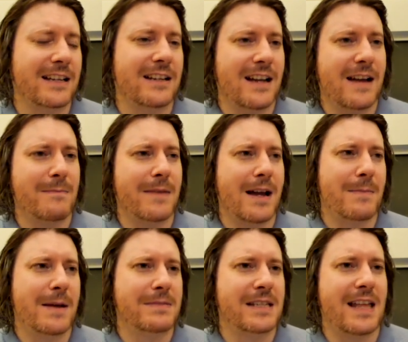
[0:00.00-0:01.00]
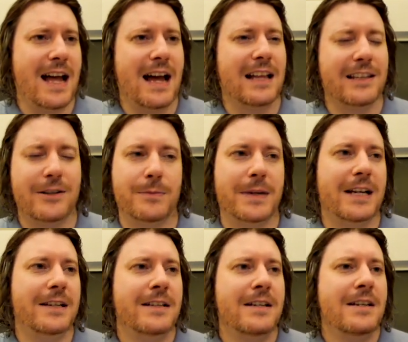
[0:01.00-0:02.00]
I'm hip to that a little
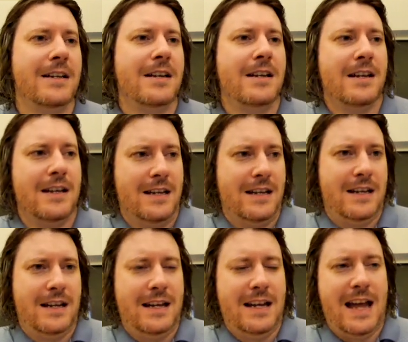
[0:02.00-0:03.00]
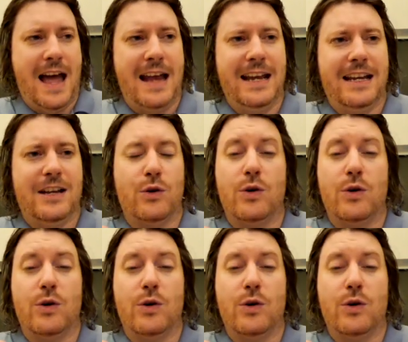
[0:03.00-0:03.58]
bit. And it can